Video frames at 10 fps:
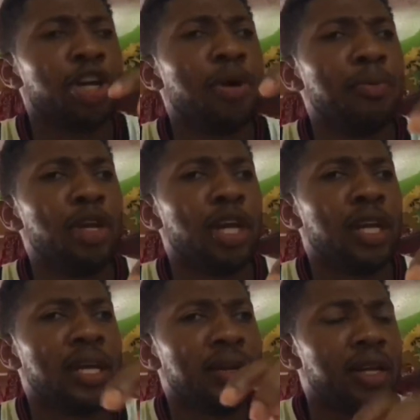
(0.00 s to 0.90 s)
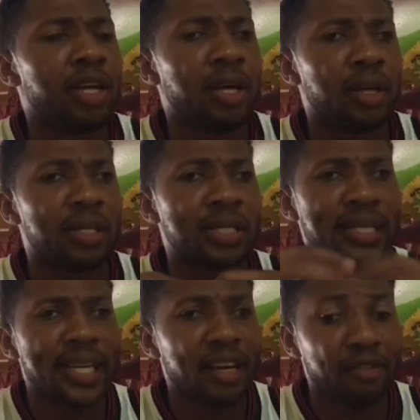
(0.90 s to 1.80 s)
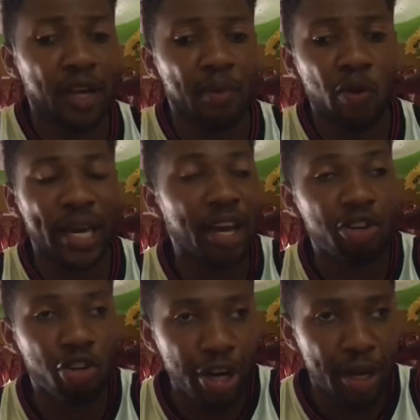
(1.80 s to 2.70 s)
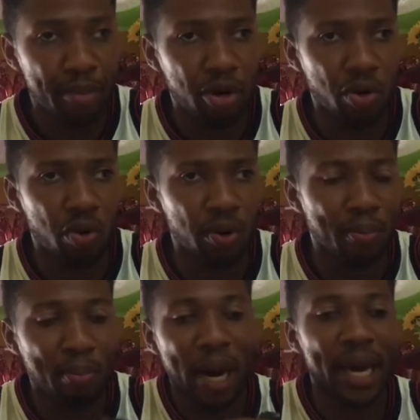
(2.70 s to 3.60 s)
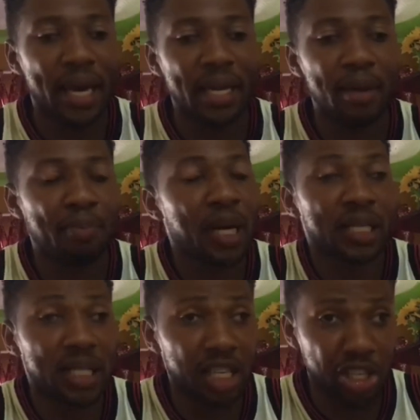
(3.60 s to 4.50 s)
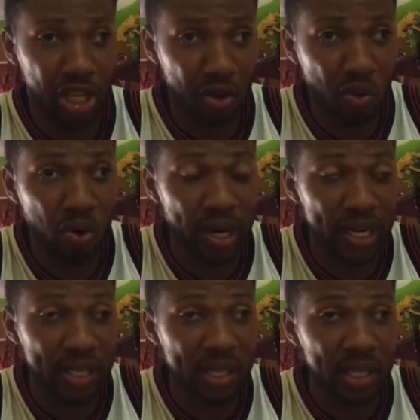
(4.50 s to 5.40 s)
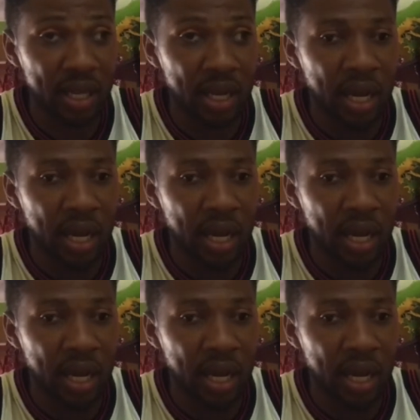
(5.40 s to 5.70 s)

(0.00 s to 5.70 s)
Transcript: the slave them will get raped now by the plantation owners,